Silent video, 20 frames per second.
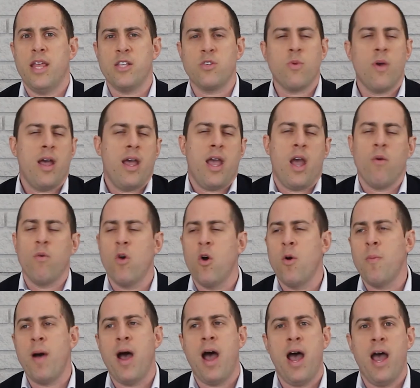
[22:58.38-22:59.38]
why I roll
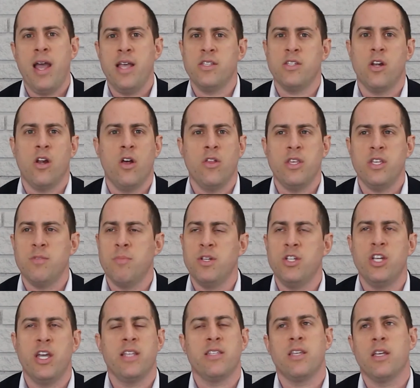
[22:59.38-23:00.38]
my eyes at all these
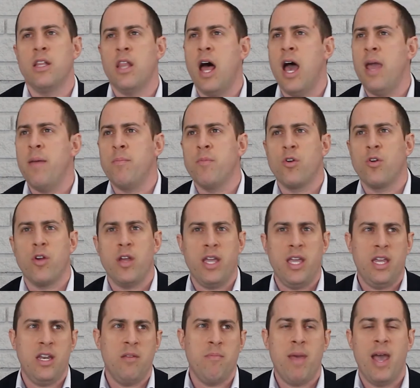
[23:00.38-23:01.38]
magenta, lime
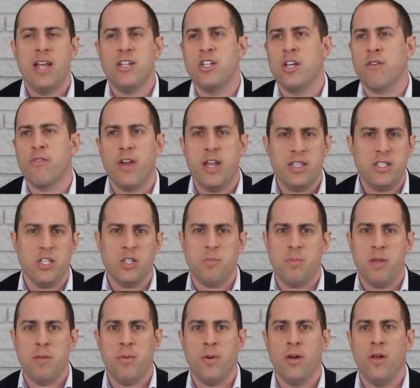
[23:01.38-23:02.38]
green, magic phrases
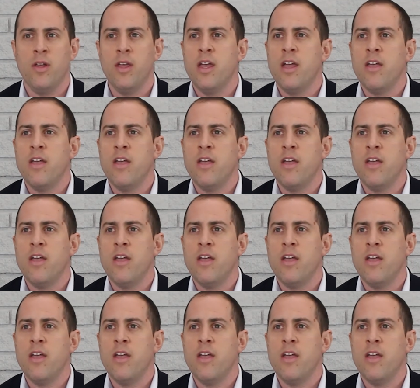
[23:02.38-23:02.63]
people.